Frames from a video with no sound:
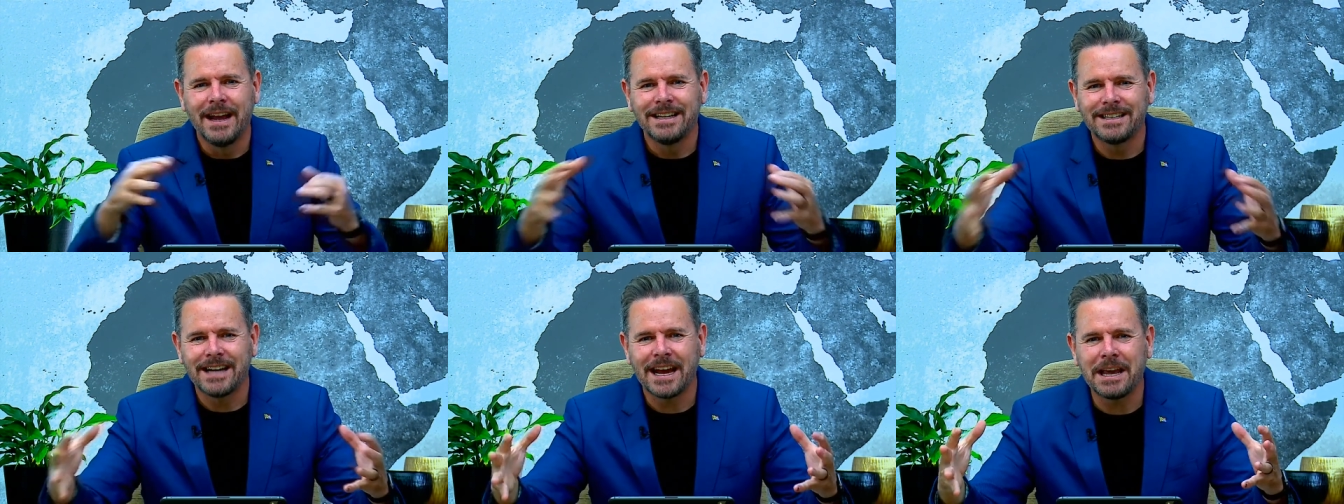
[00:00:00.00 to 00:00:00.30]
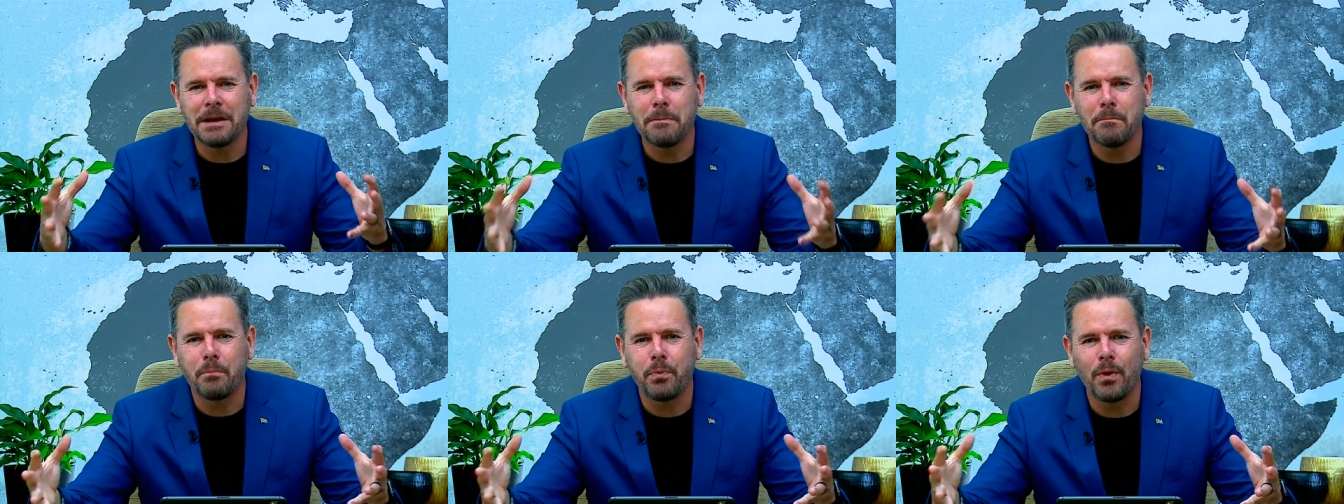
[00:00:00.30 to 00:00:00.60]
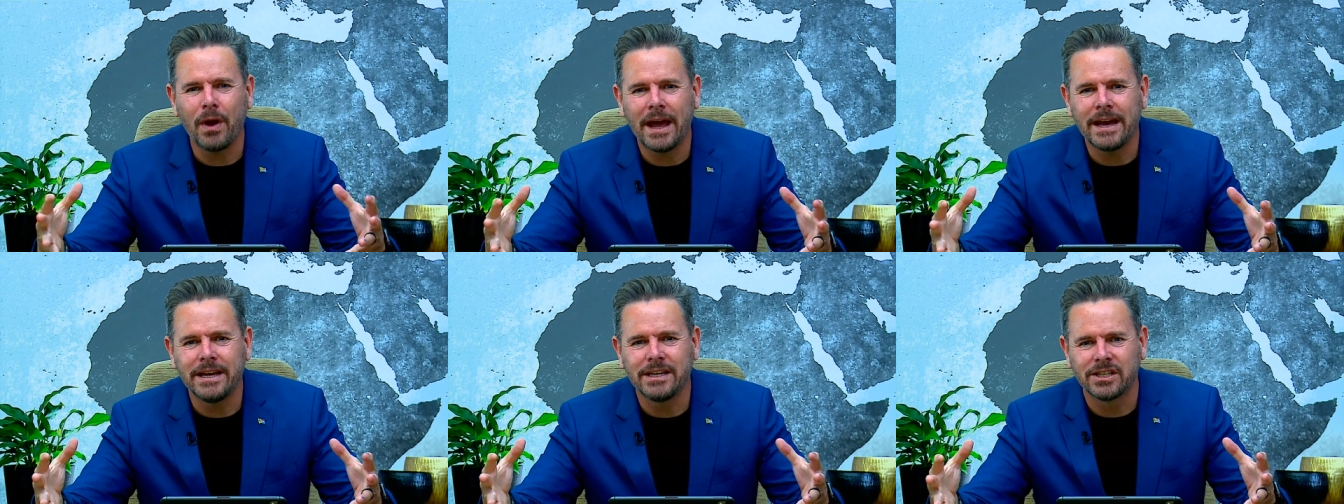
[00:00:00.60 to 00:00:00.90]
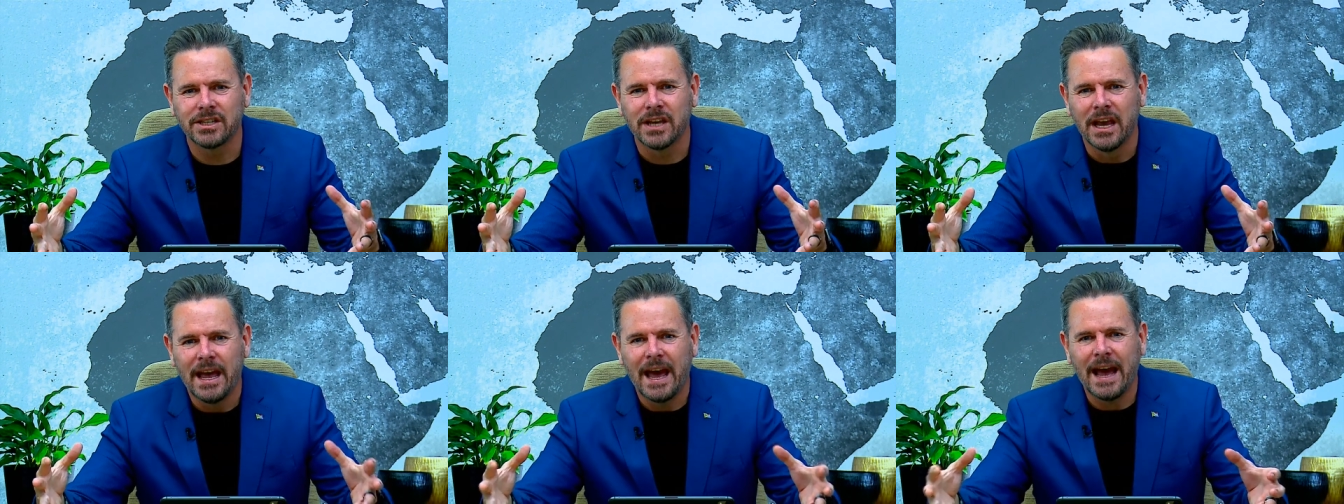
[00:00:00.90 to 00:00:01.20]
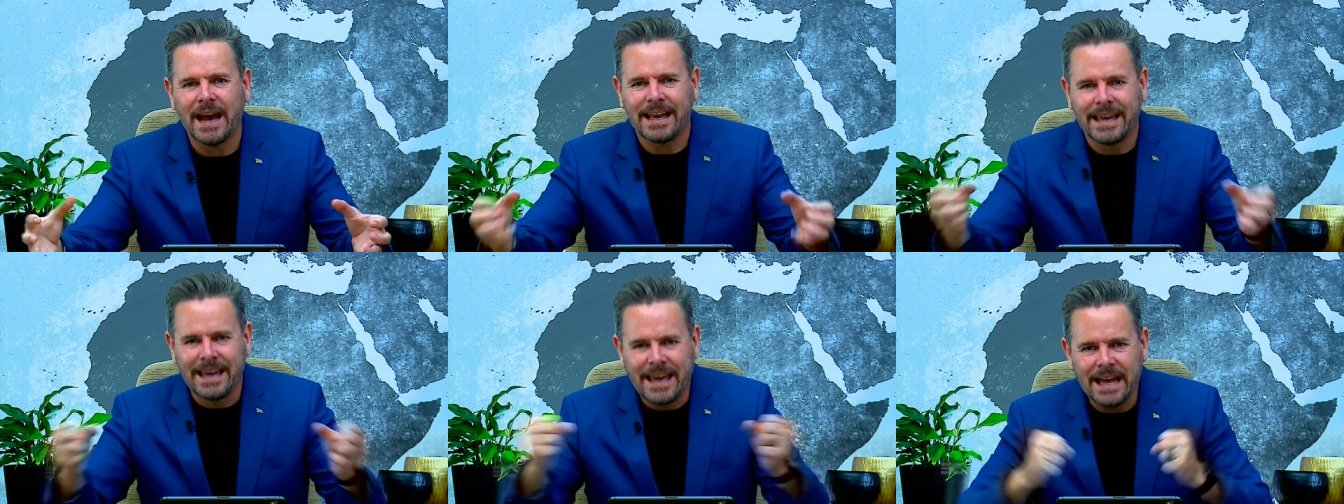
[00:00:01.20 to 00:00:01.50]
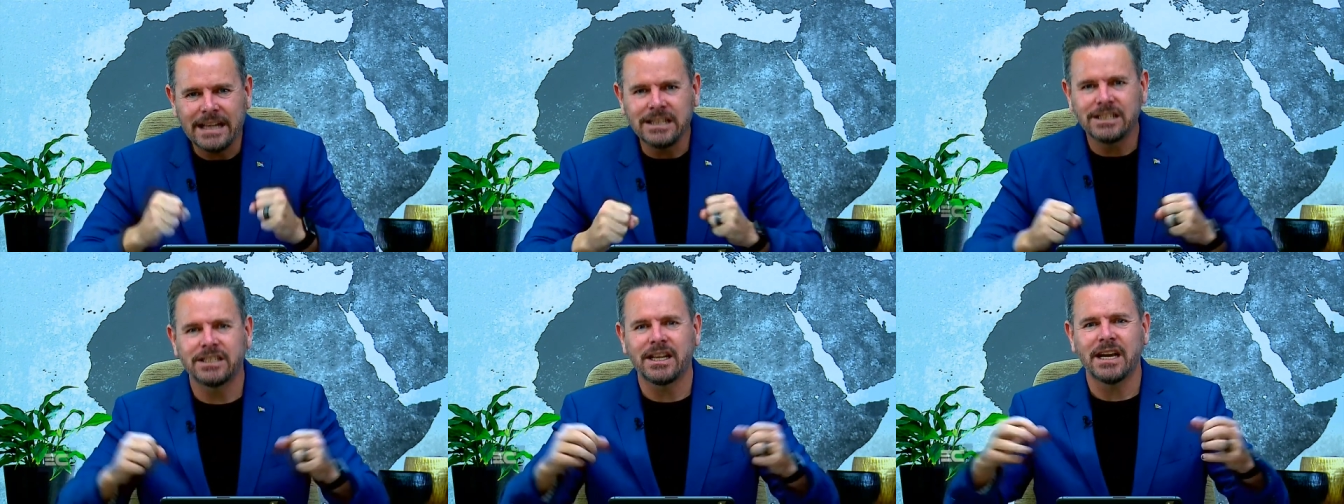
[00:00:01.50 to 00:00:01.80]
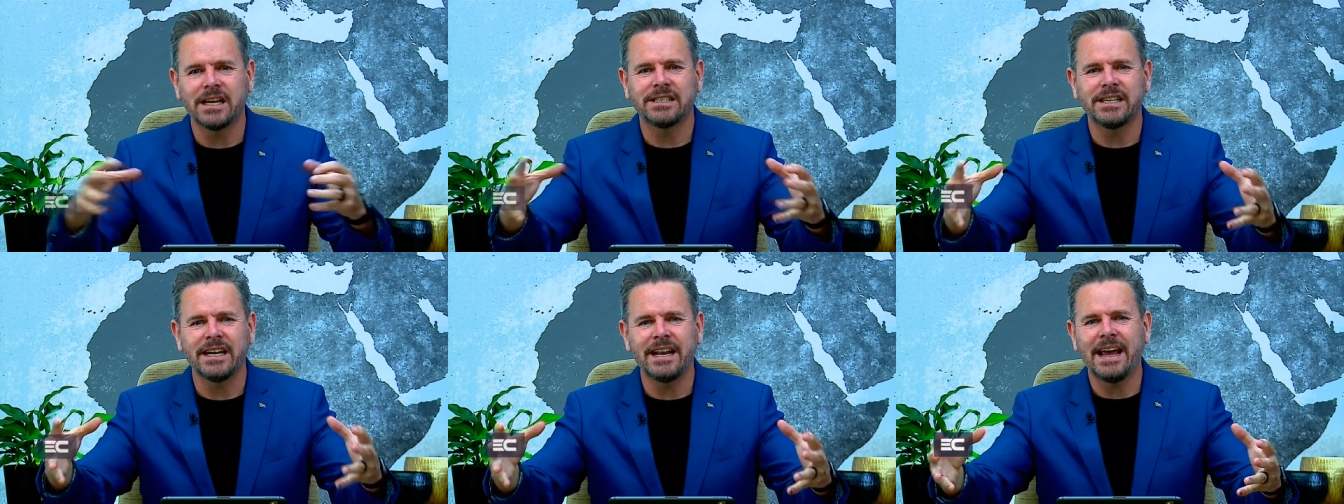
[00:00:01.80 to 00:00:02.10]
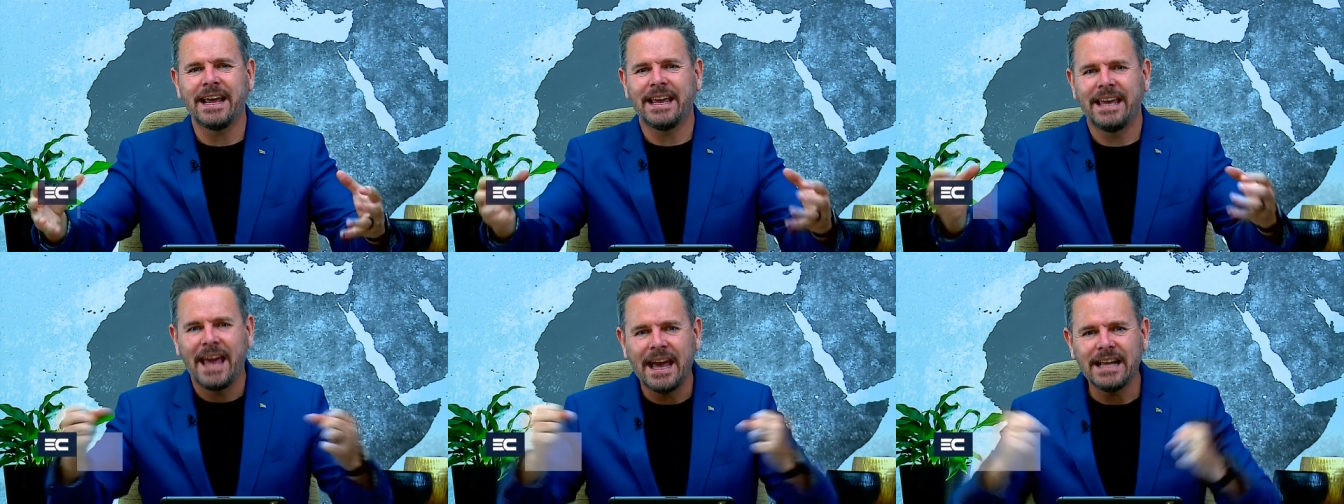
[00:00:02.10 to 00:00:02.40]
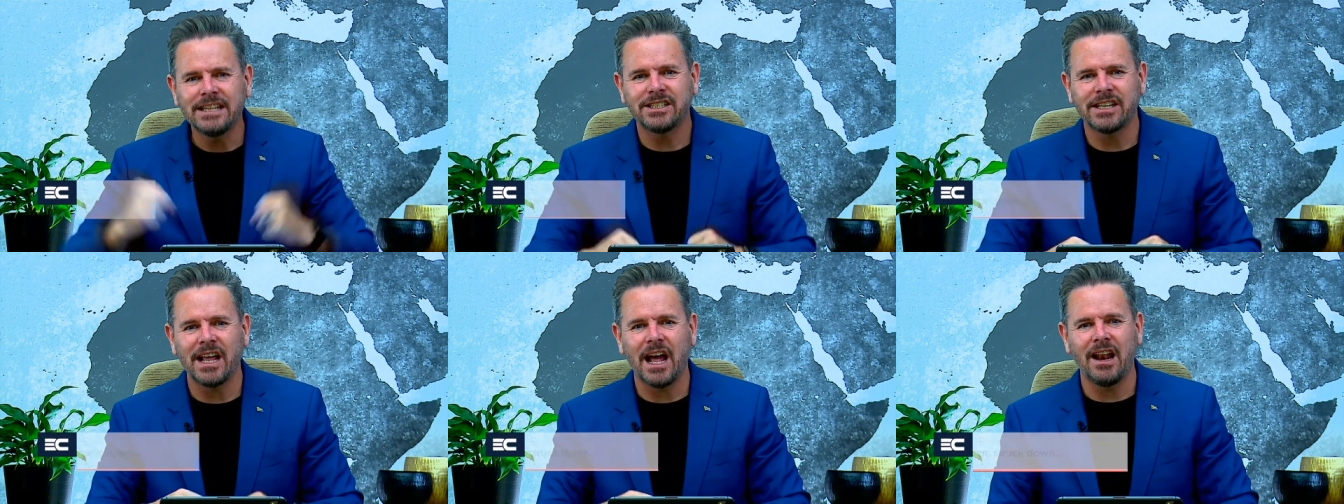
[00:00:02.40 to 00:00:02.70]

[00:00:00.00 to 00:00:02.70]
taking place against us and against